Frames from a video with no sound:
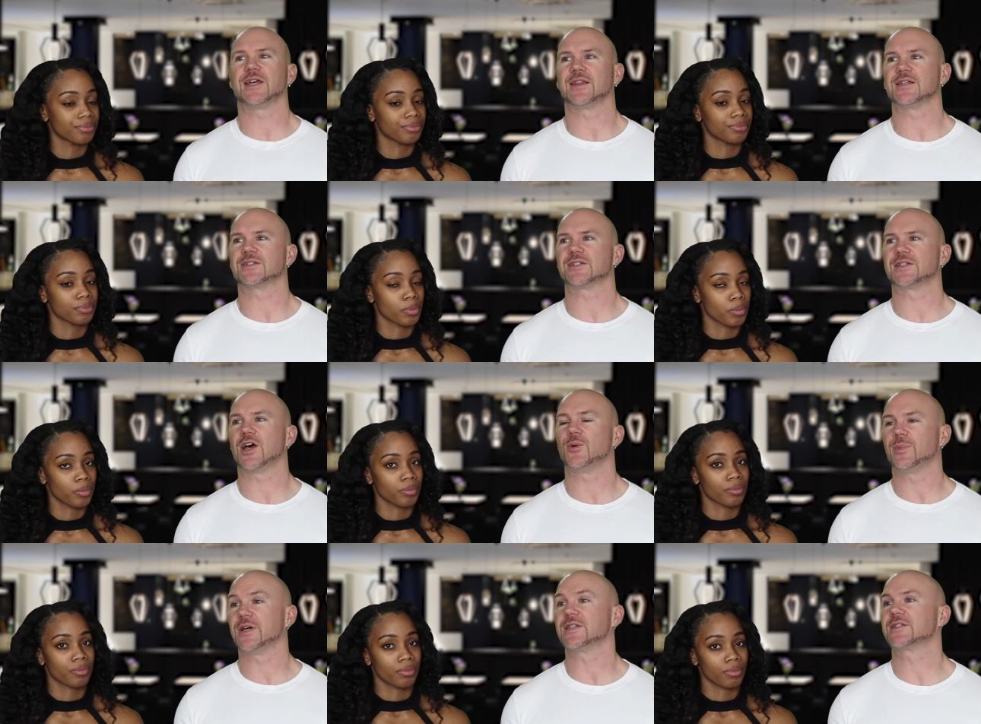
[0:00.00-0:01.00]
Speaker 1: like this just
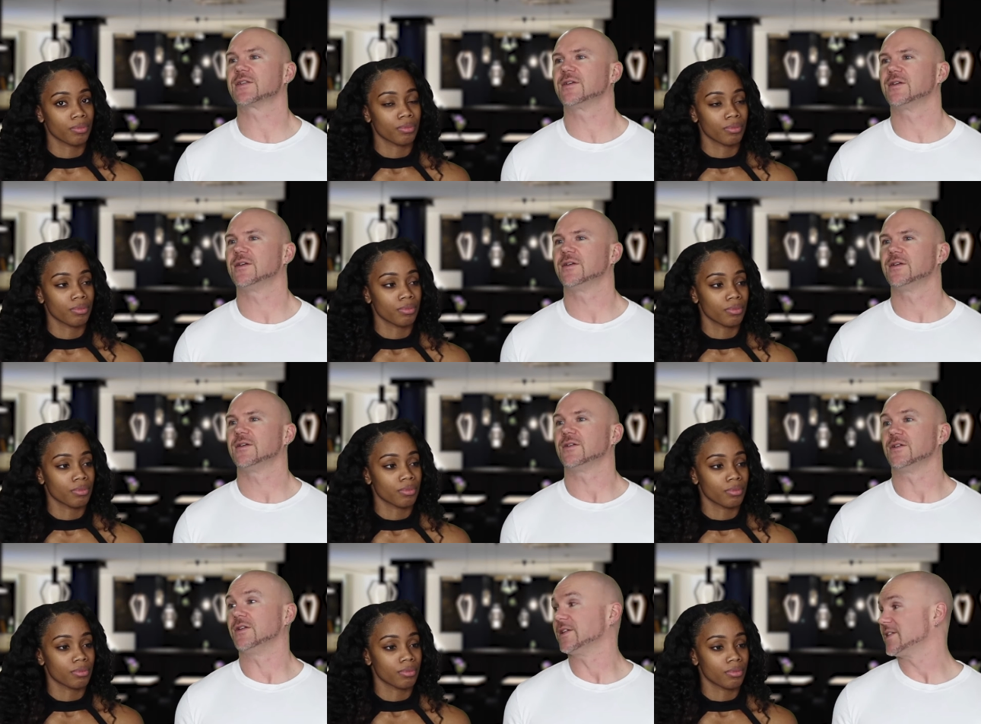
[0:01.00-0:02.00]
help us
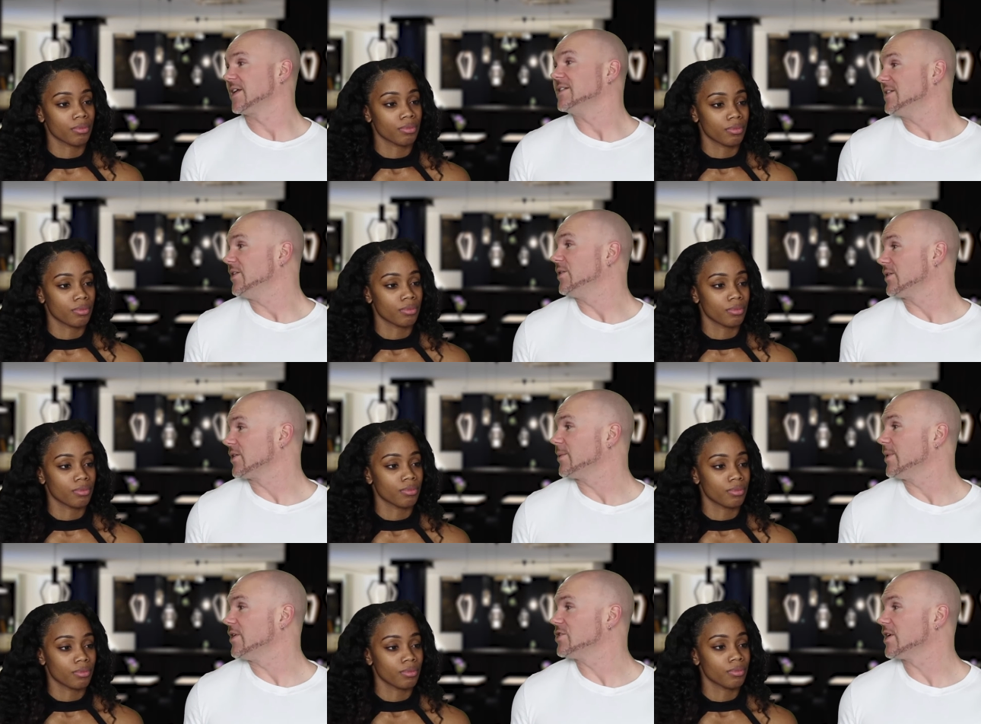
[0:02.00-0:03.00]
continue to
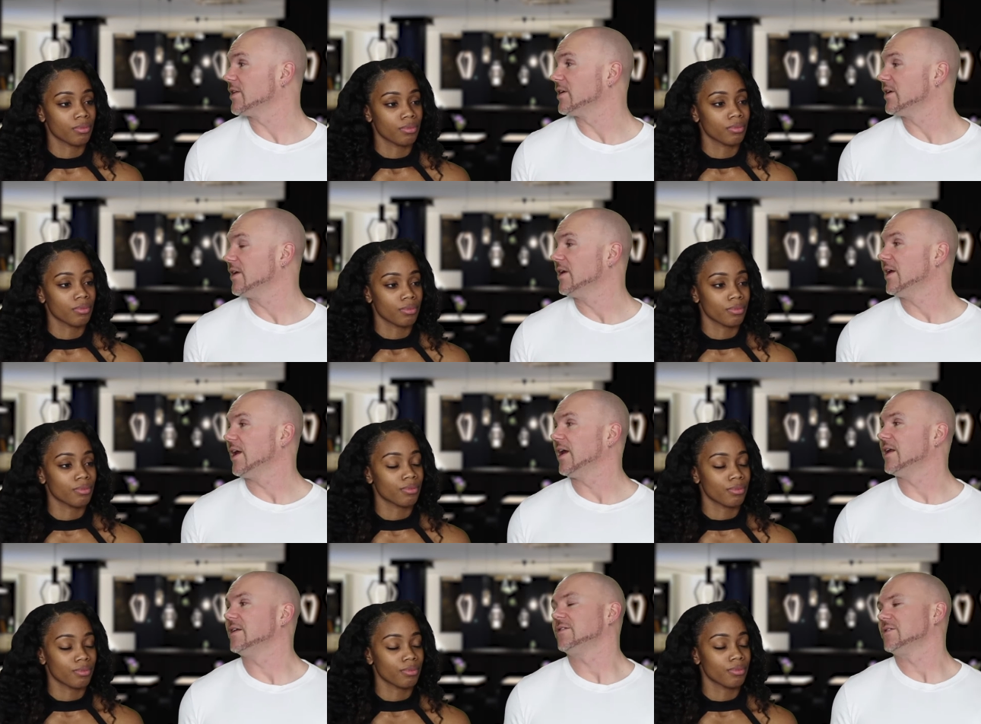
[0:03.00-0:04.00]
learn about each other mm
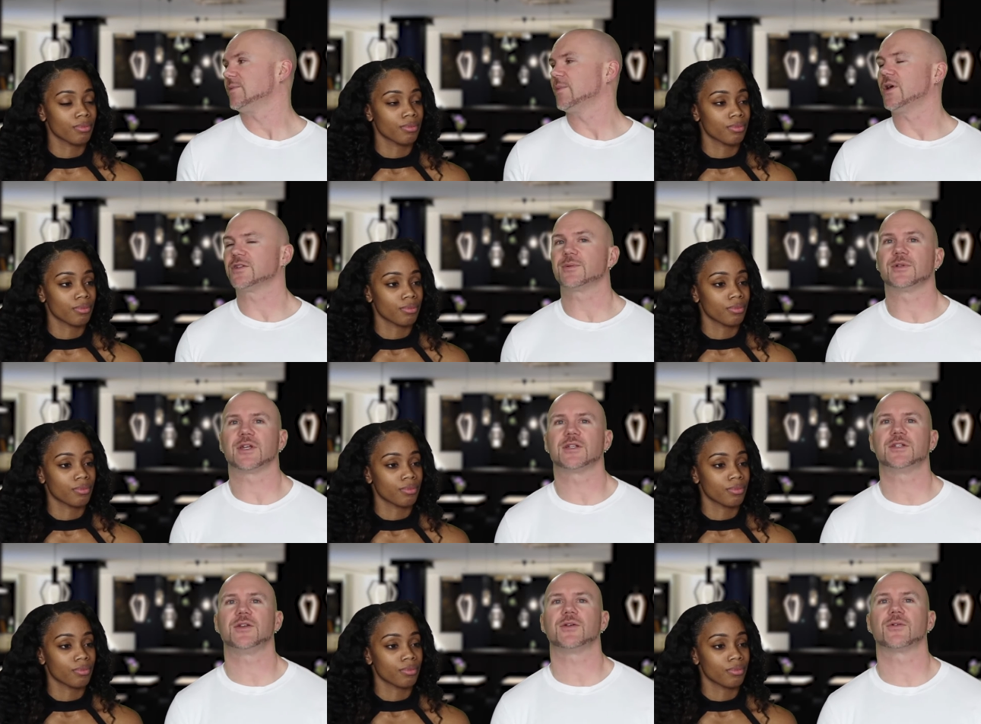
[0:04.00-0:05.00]
-hmm. and ultimately
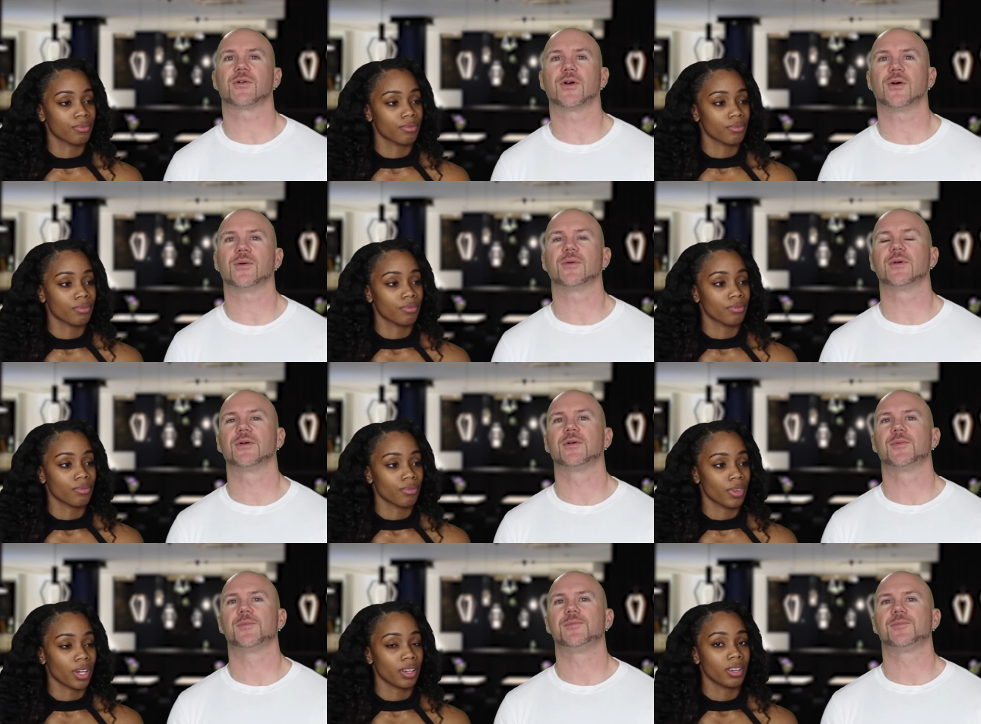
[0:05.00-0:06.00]
continue to grow.
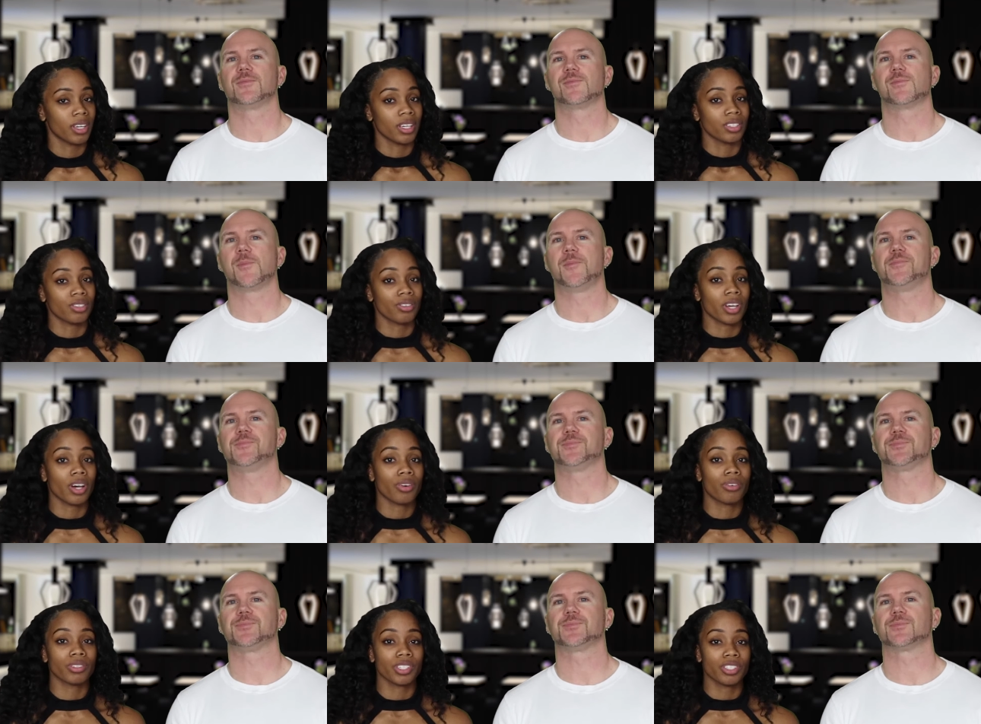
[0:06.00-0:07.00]
Speaker 2: Right. So not
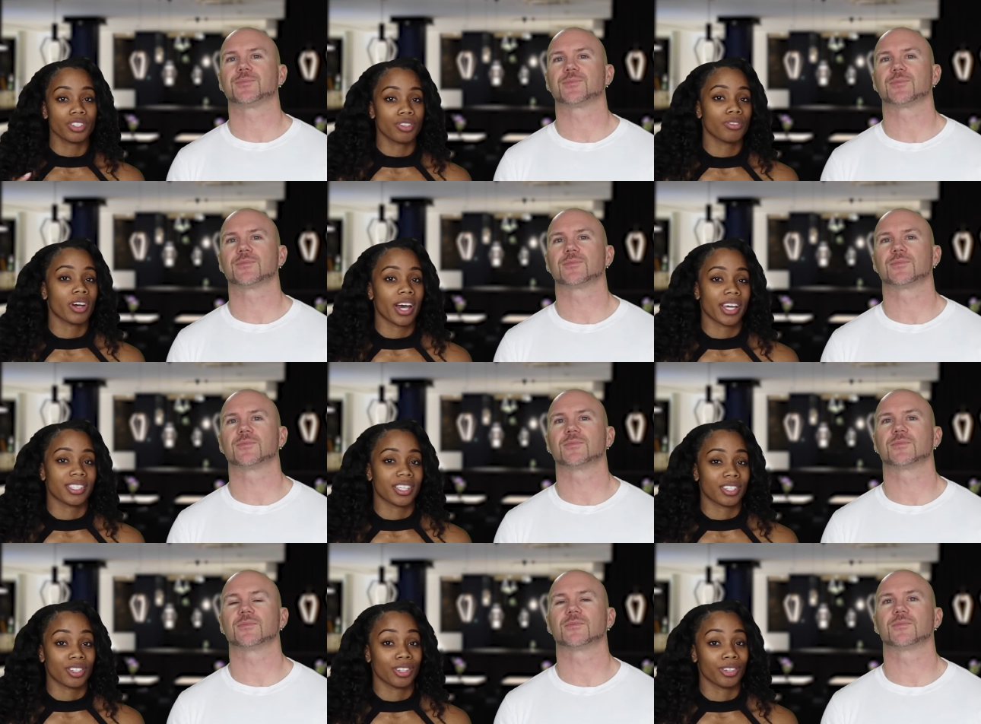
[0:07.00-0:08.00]
only do you
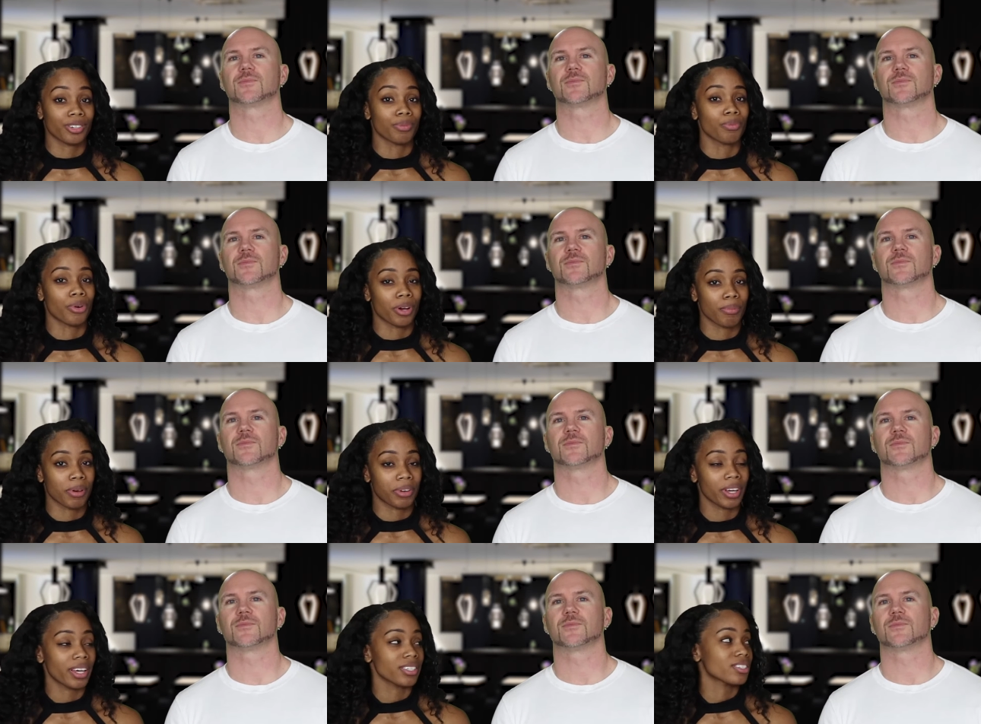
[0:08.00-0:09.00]
guys get to learn more
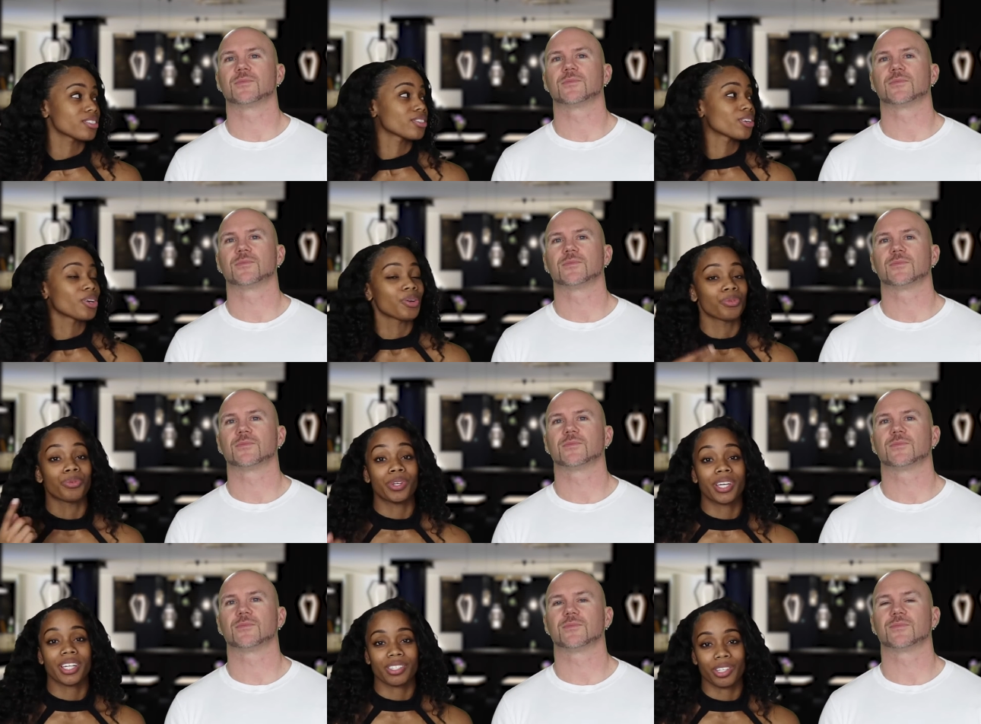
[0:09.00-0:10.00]
about us,
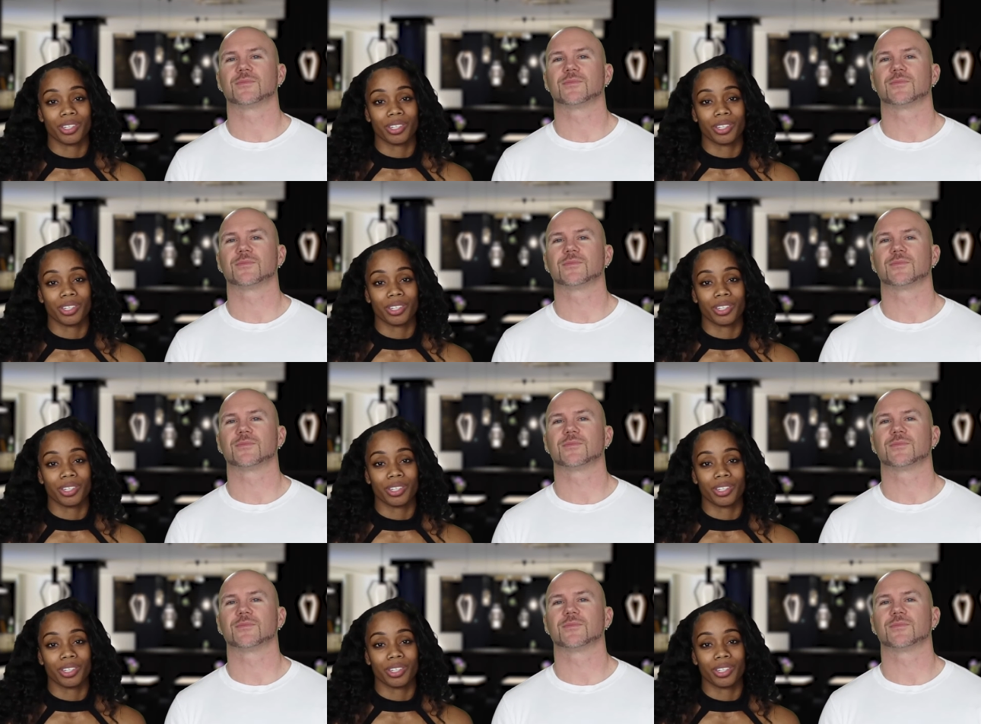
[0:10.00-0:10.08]
we get